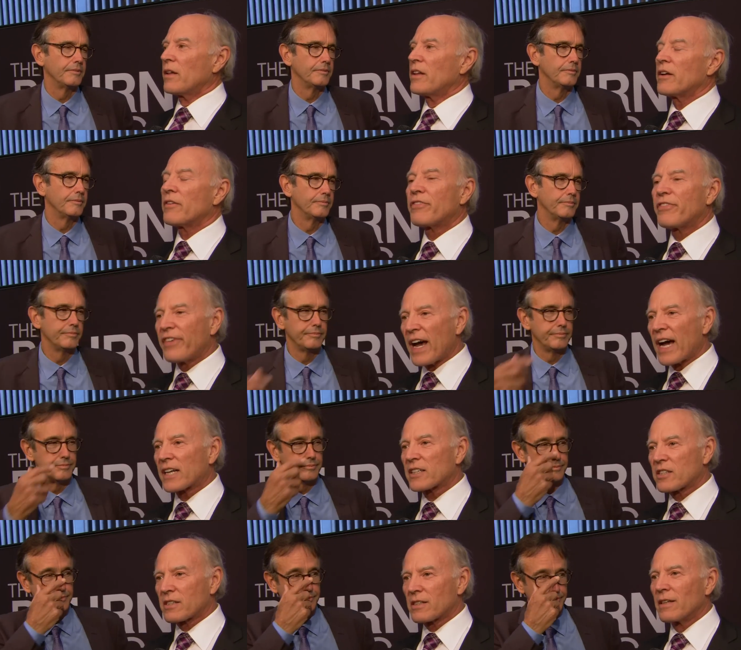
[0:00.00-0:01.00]
Speaker 1: the
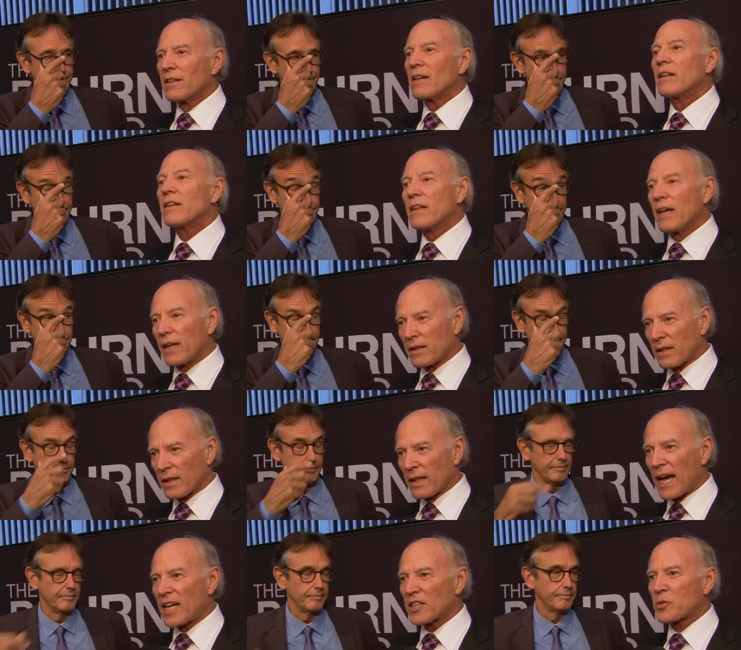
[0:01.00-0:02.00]
effects that the
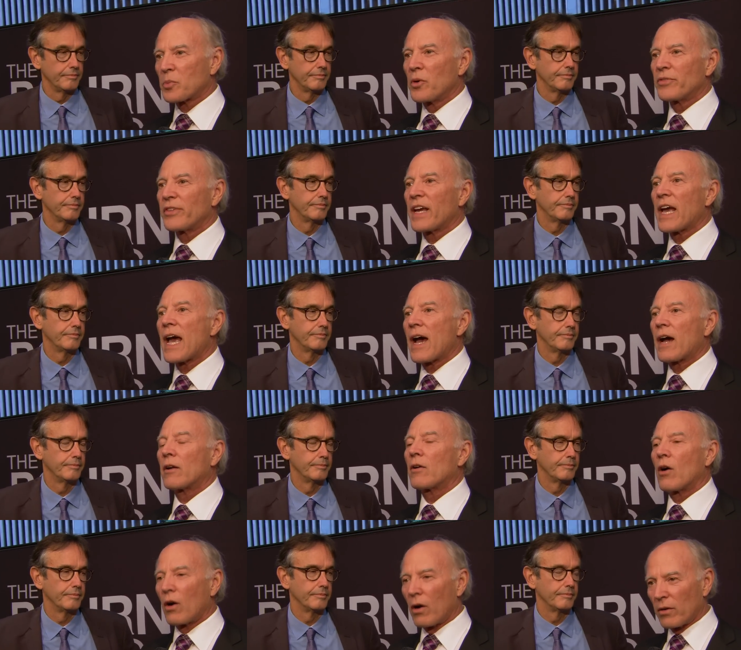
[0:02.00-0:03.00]
last movie had
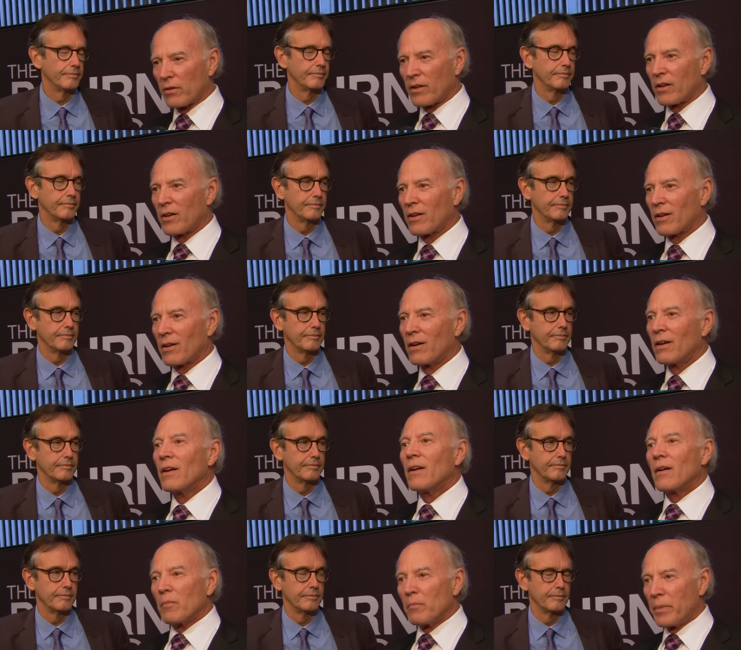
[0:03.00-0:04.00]
on
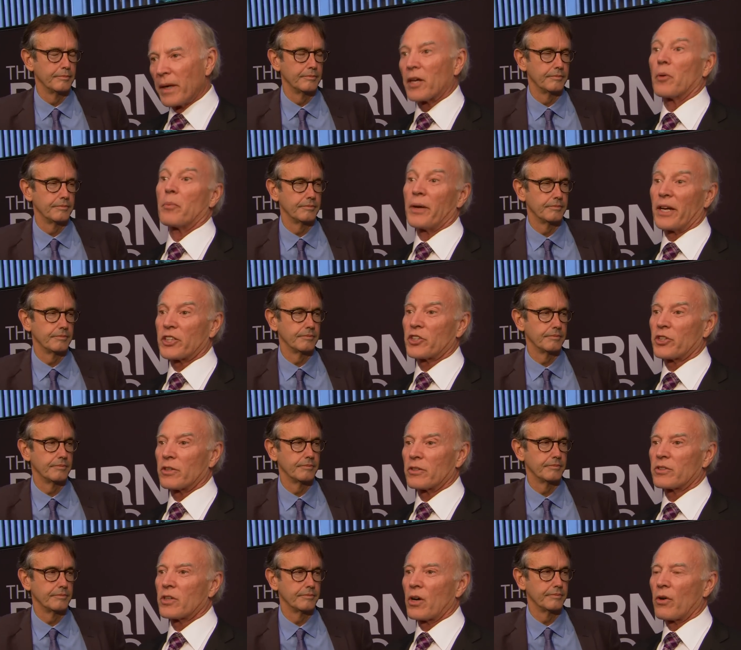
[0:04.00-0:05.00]
the bigger picture.
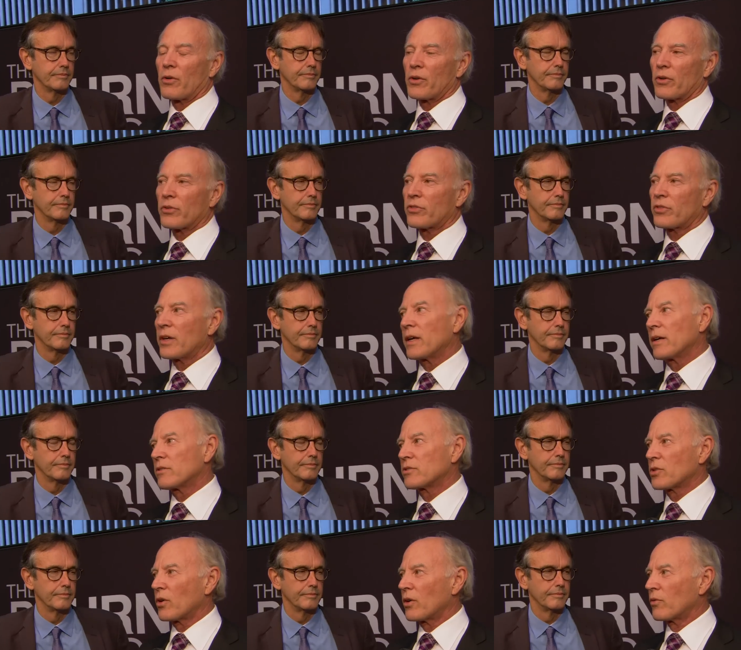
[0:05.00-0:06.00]
So you're seeing
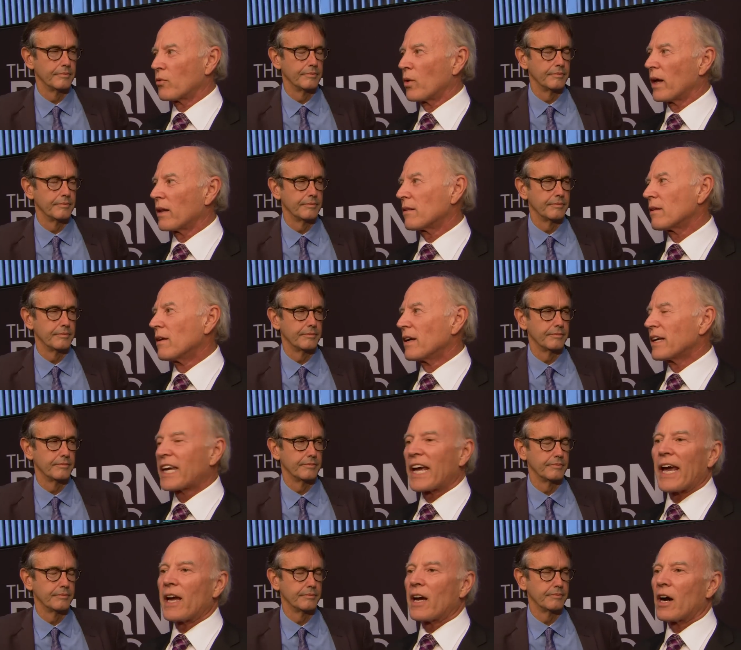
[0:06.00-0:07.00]
sort of what
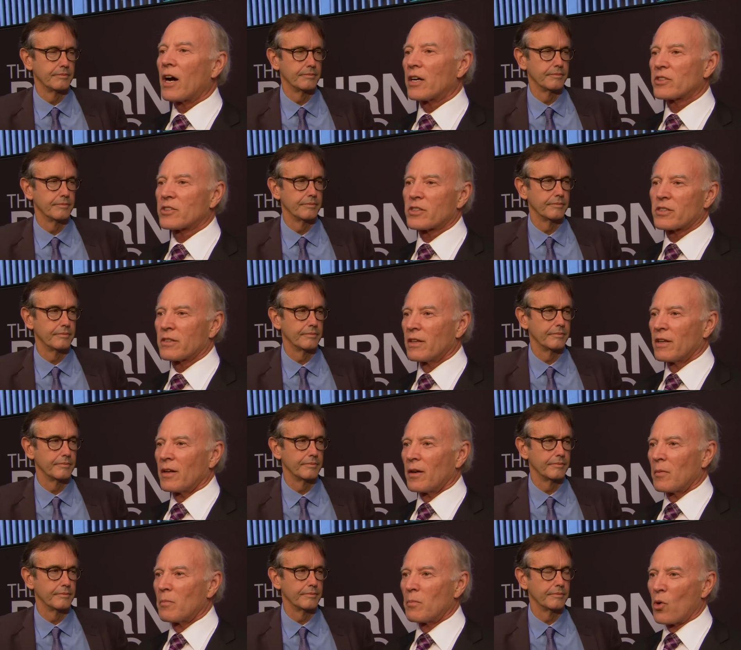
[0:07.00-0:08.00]
chaos
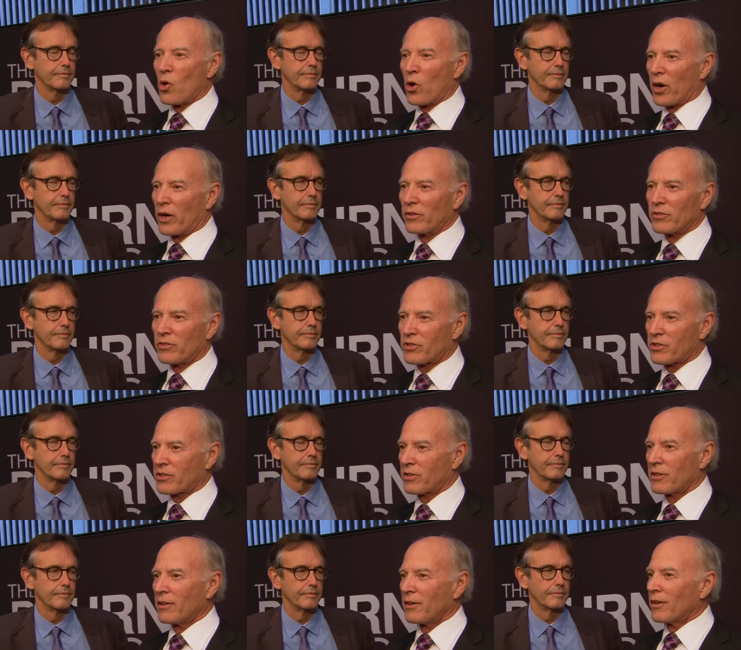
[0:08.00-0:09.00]
Bourne's
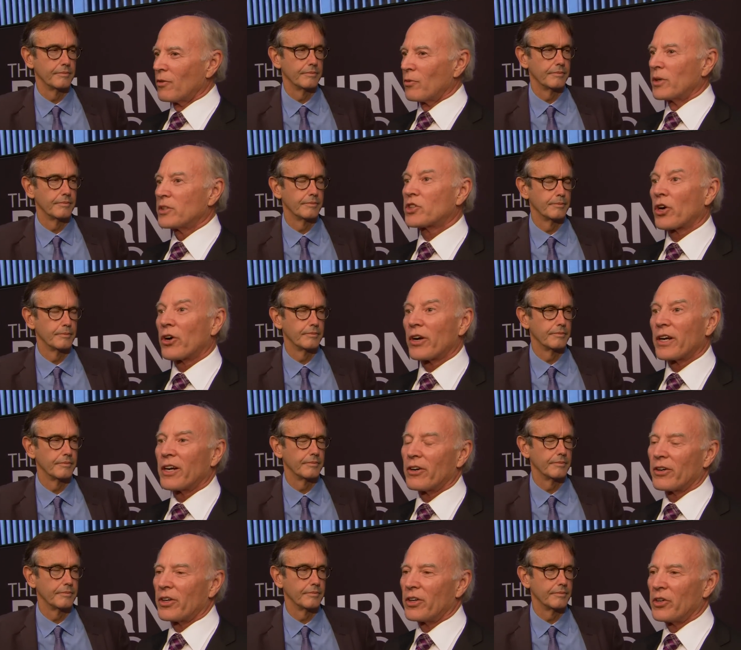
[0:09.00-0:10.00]
return
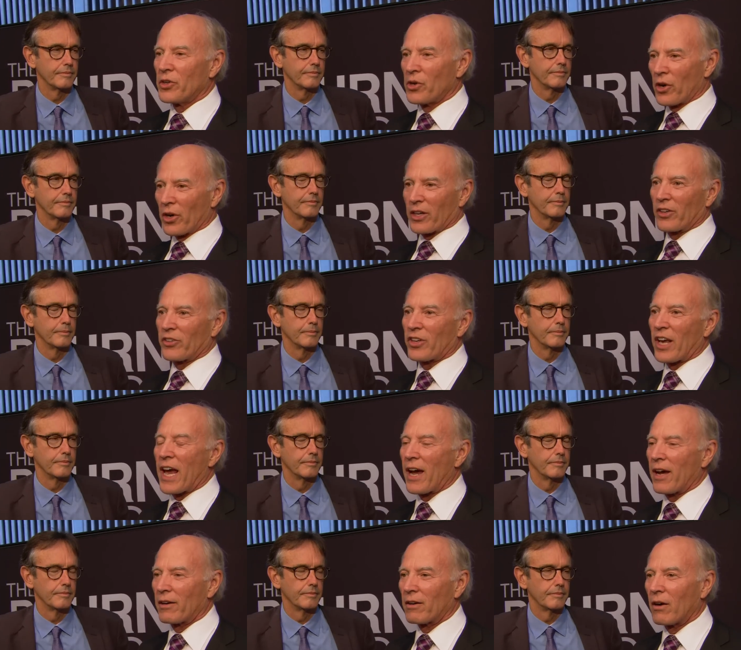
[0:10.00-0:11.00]
here to New York has
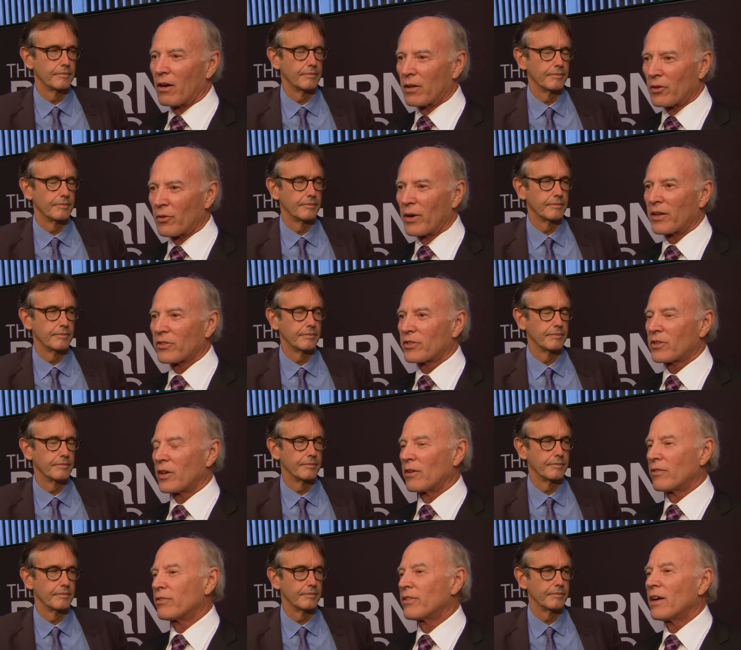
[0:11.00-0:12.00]
had on the rest
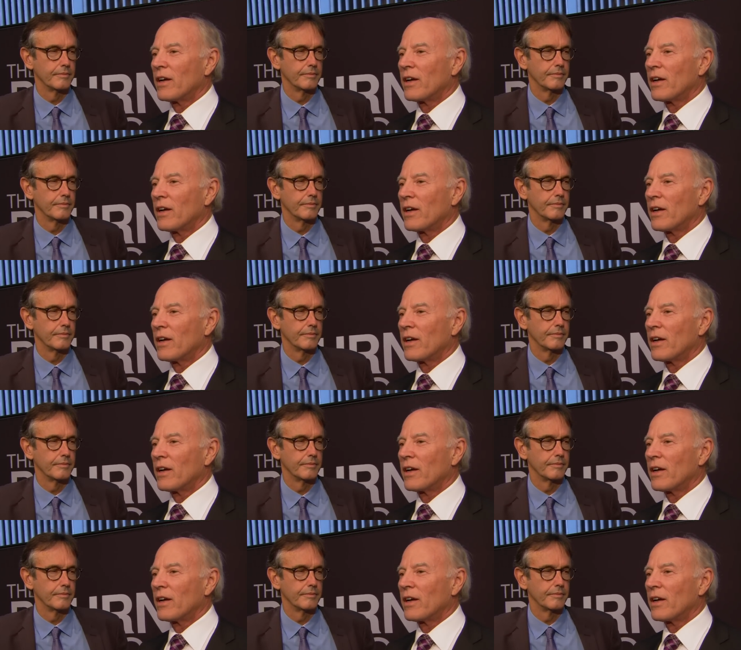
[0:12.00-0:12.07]
of